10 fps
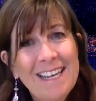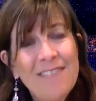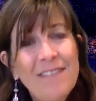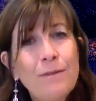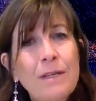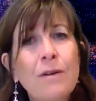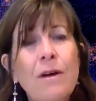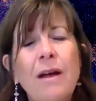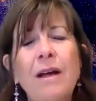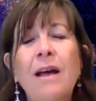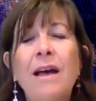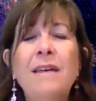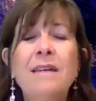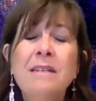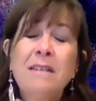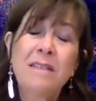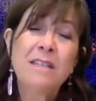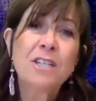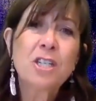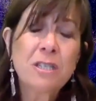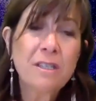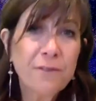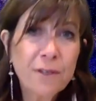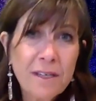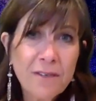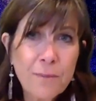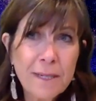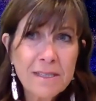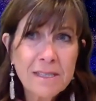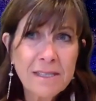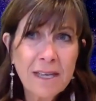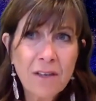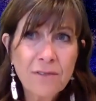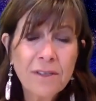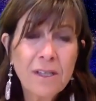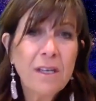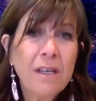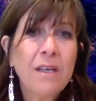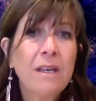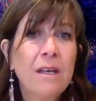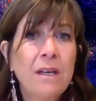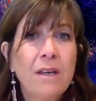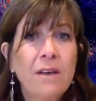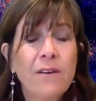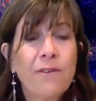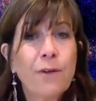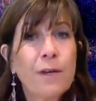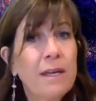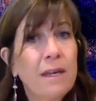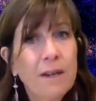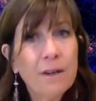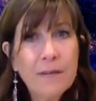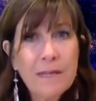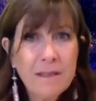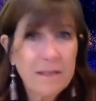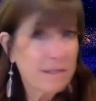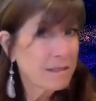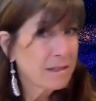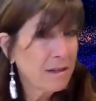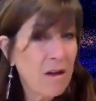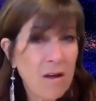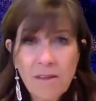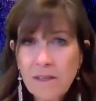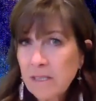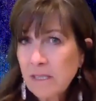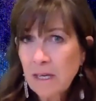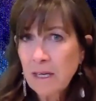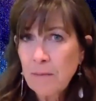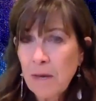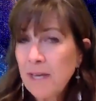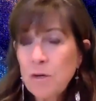And then we go, I unconditionally forgive myself for carrying this all this time. I